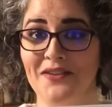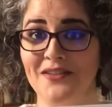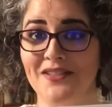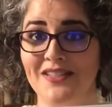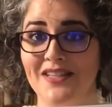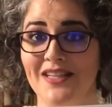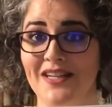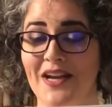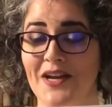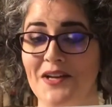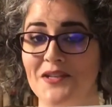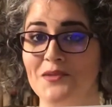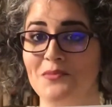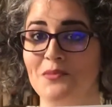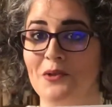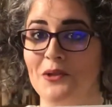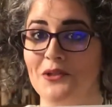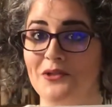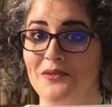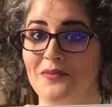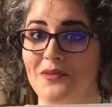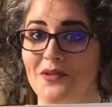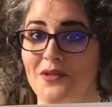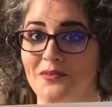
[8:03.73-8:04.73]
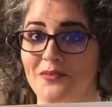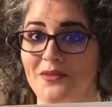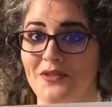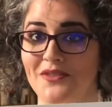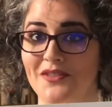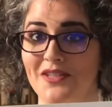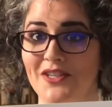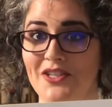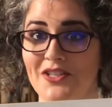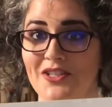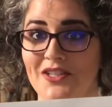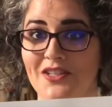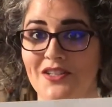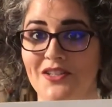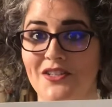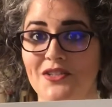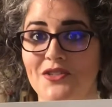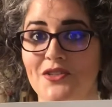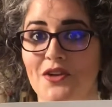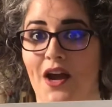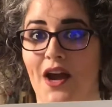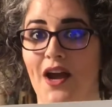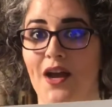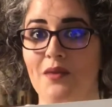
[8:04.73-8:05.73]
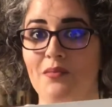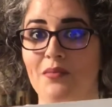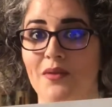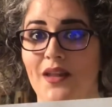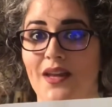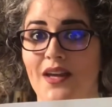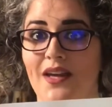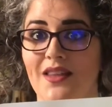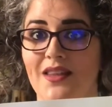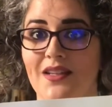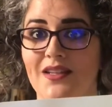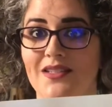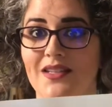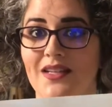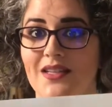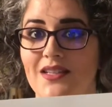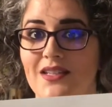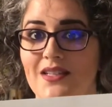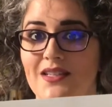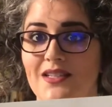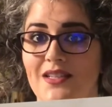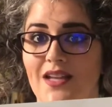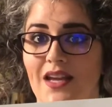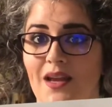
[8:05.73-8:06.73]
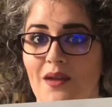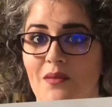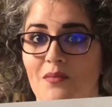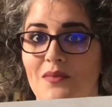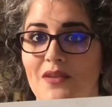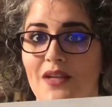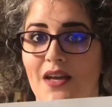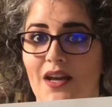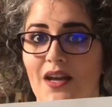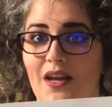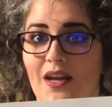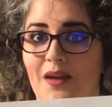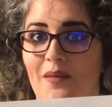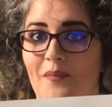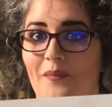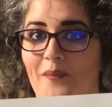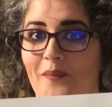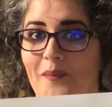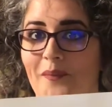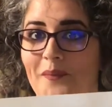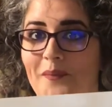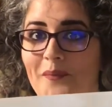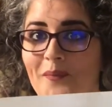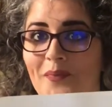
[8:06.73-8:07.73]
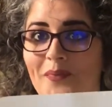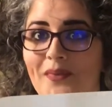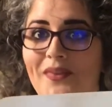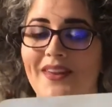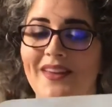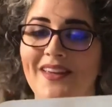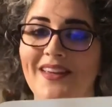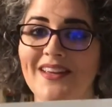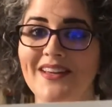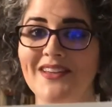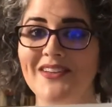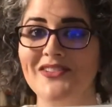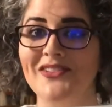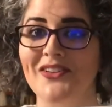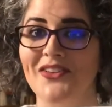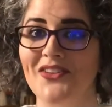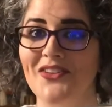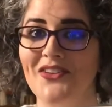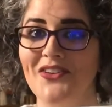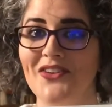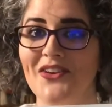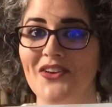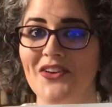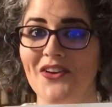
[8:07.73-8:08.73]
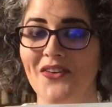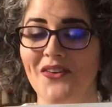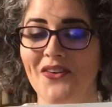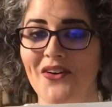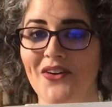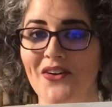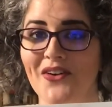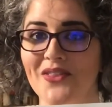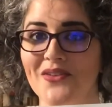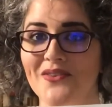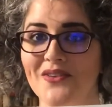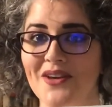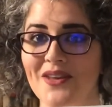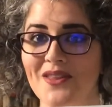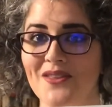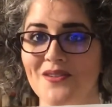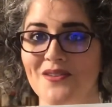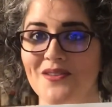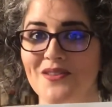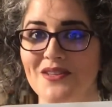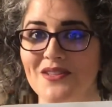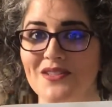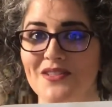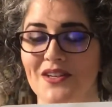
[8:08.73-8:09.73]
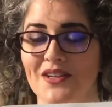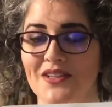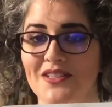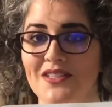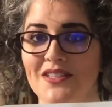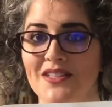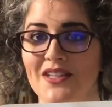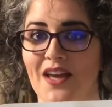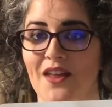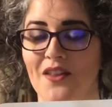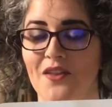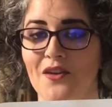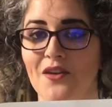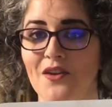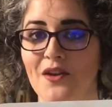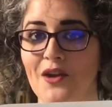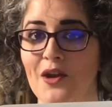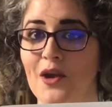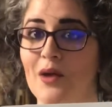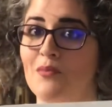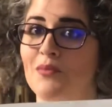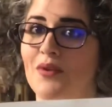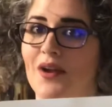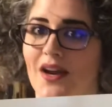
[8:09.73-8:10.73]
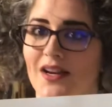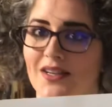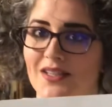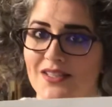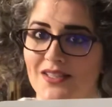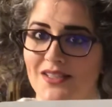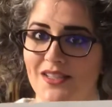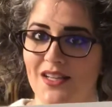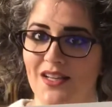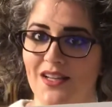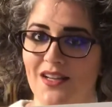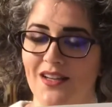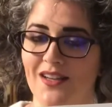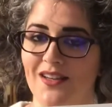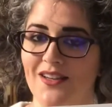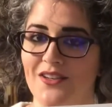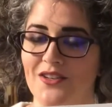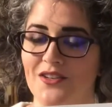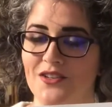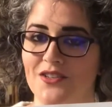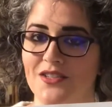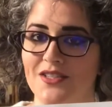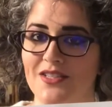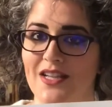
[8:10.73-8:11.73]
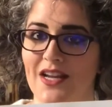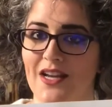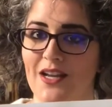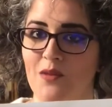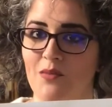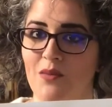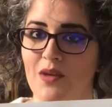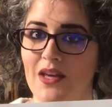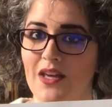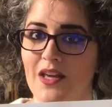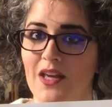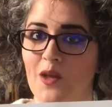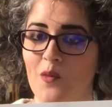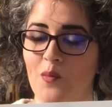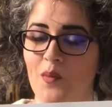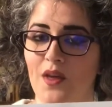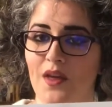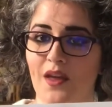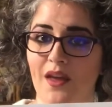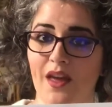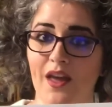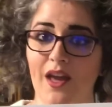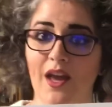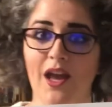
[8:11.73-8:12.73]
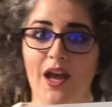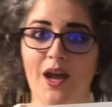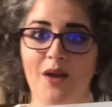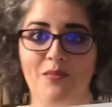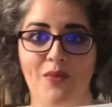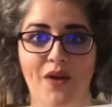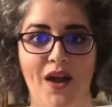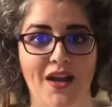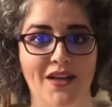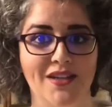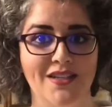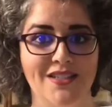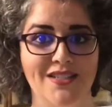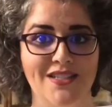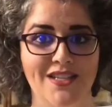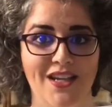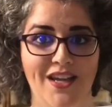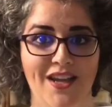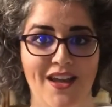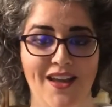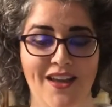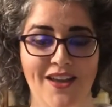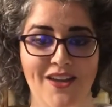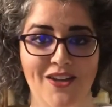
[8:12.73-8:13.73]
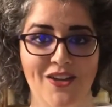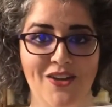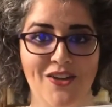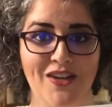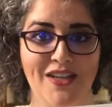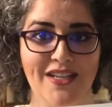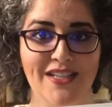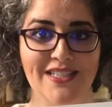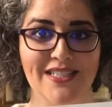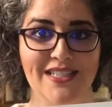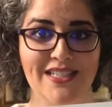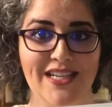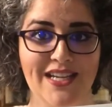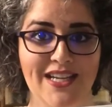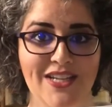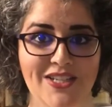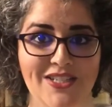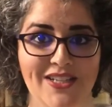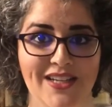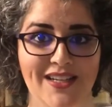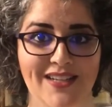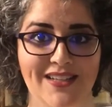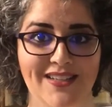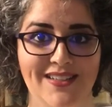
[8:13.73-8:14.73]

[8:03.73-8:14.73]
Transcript: that has multiple musicians, try playing this at the same time so that you can go all the way through the song together, practicing your steady beat keeping and practicing your intonation.